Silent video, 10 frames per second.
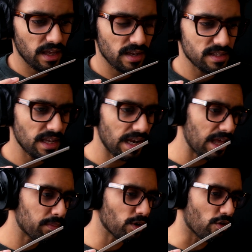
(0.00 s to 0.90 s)
and I say
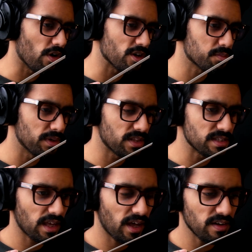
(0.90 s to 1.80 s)
lemongrass, but there's
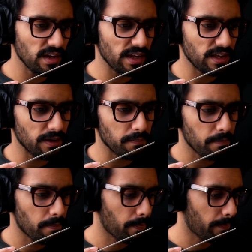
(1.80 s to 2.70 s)
kind of like
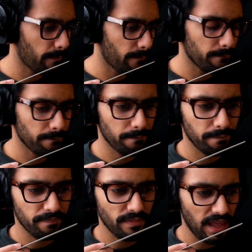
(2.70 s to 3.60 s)

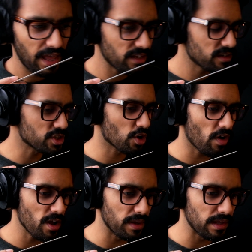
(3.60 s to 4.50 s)
how to
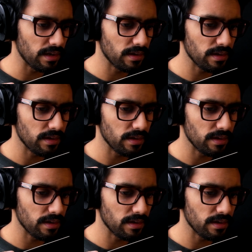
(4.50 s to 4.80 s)
describe it?